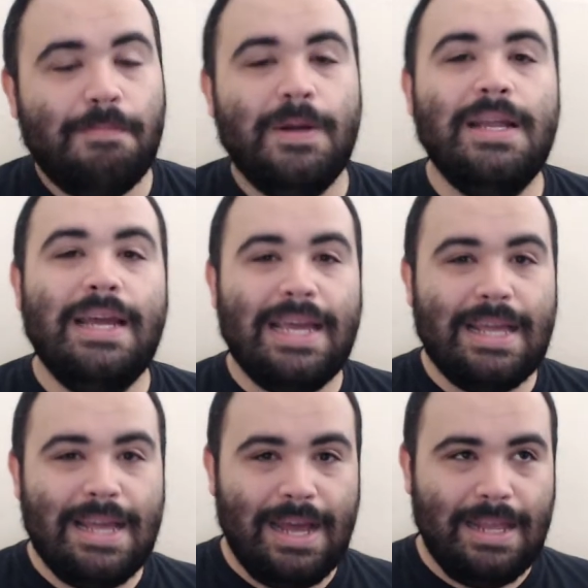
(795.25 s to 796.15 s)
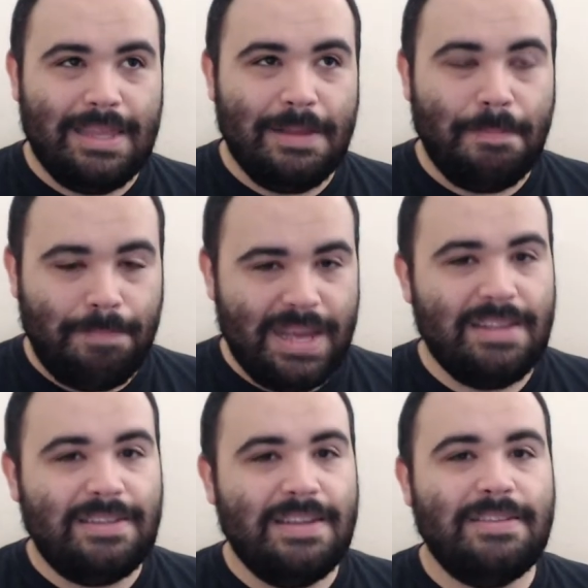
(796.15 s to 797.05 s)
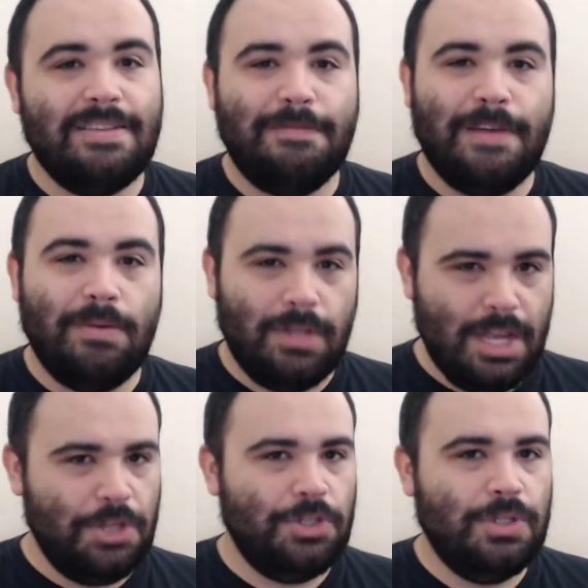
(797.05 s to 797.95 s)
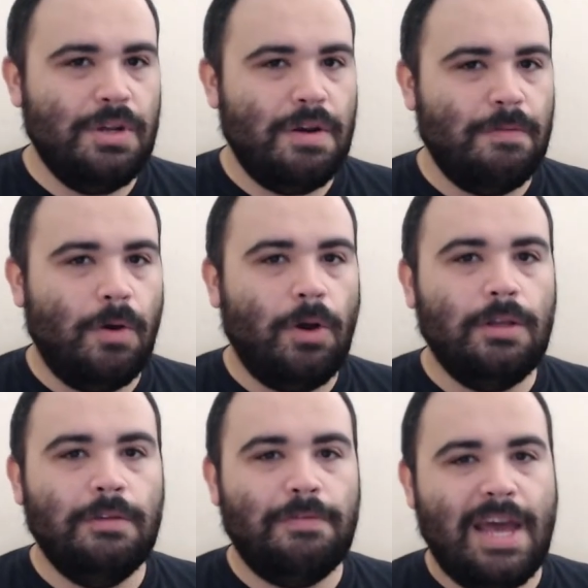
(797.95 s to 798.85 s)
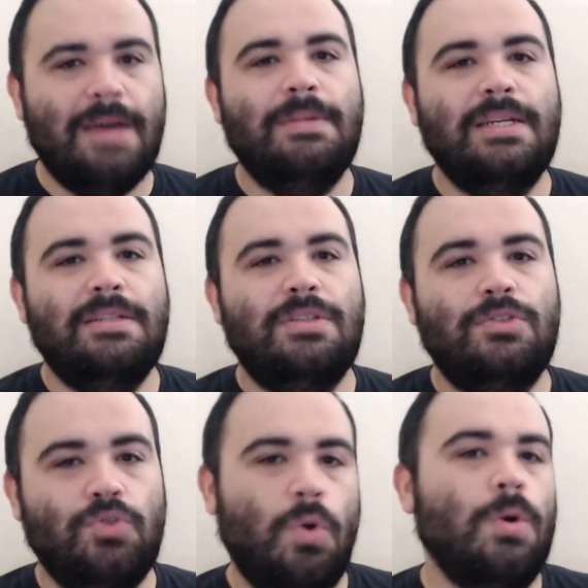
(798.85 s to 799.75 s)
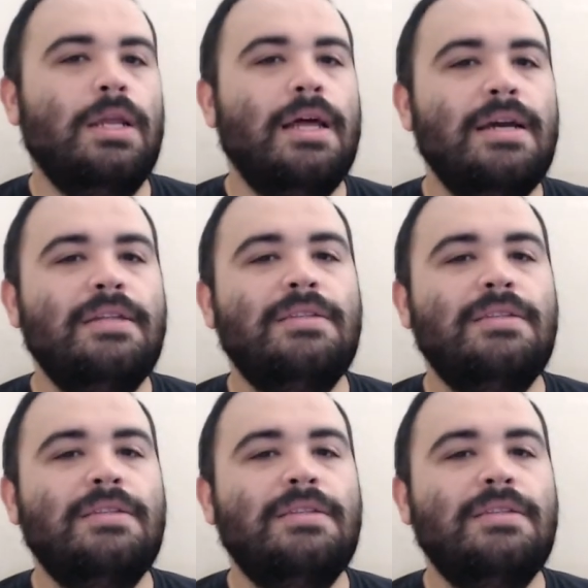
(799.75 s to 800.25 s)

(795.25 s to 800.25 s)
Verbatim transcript: but the basis, the foundation of all of Abnett's storylines,